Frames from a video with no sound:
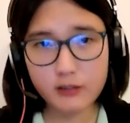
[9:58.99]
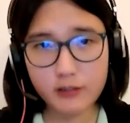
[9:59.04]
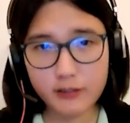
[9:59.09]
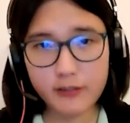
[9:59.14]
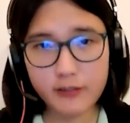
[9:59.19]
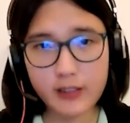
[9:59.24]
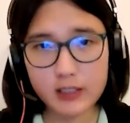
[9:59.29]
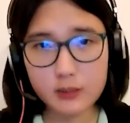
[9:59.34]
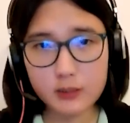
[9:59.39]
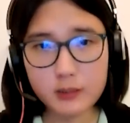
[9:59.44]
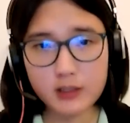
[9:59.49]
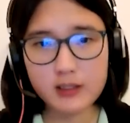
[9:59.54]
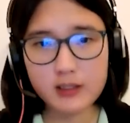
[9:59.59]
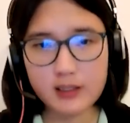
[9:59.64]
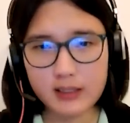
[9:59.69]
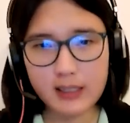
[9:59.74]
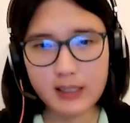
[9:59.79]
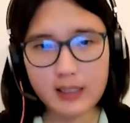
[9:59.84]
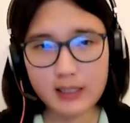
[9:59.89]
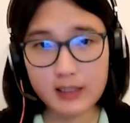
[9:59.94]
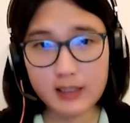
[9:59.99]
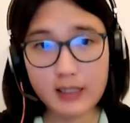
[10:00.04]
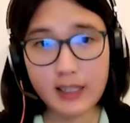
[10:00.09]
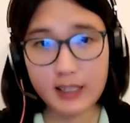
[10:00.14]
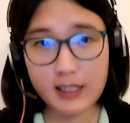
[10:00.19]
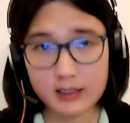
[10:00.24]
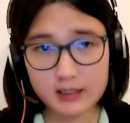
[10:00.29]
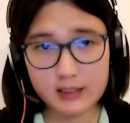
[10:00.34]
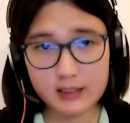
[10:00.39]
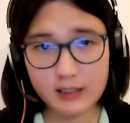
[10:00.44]
Facebook to take any
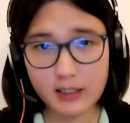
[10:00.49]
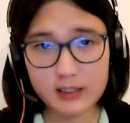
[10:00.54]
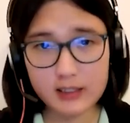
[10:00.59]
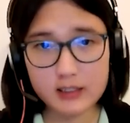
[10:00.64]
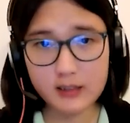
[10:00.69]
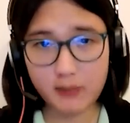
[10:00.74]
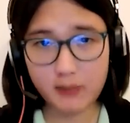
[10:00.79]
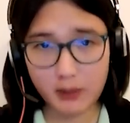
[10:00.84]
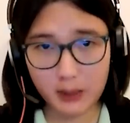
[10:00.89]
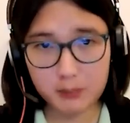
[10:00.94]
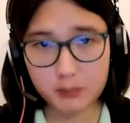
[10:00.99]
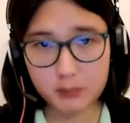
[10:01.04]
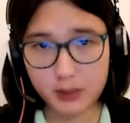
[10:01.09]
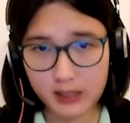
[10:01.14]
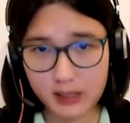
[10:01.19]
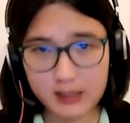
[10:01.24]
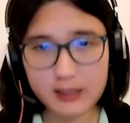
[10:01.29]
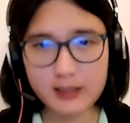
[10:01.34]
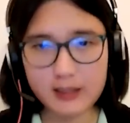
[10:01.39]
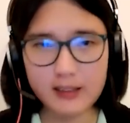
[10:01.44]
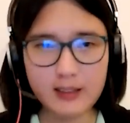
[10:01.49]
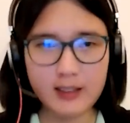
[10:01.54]
action against an MP.